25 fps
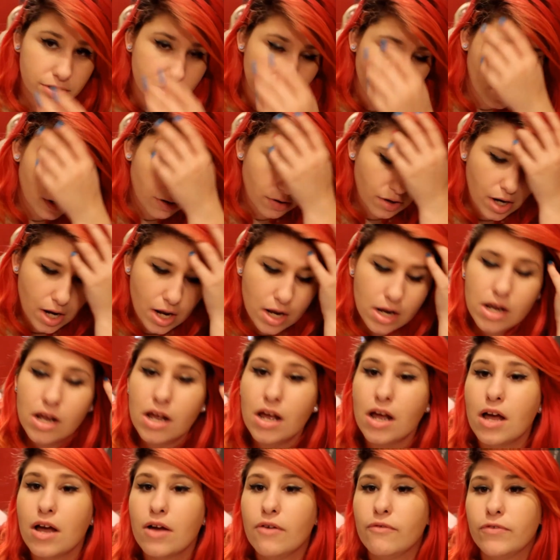So
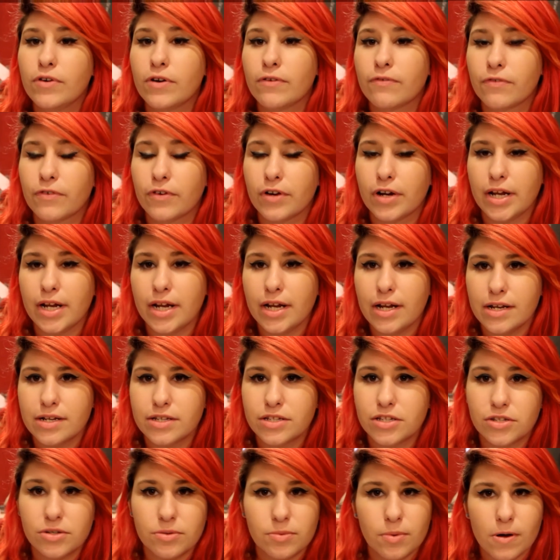feel free
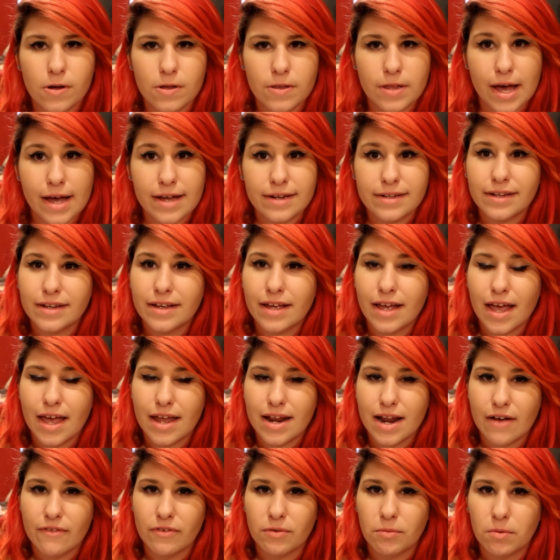to do all that
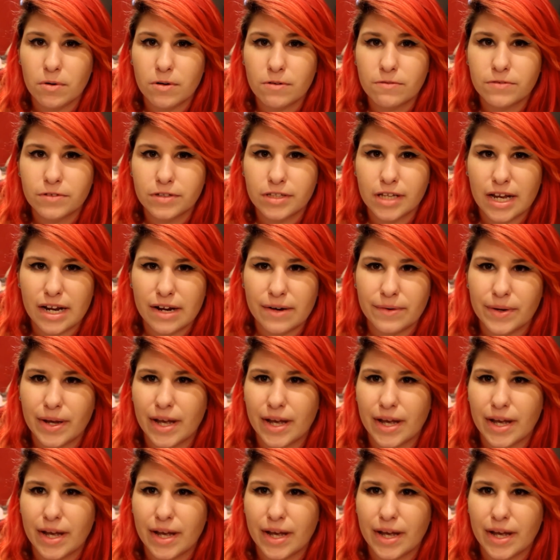and have a wonderful day,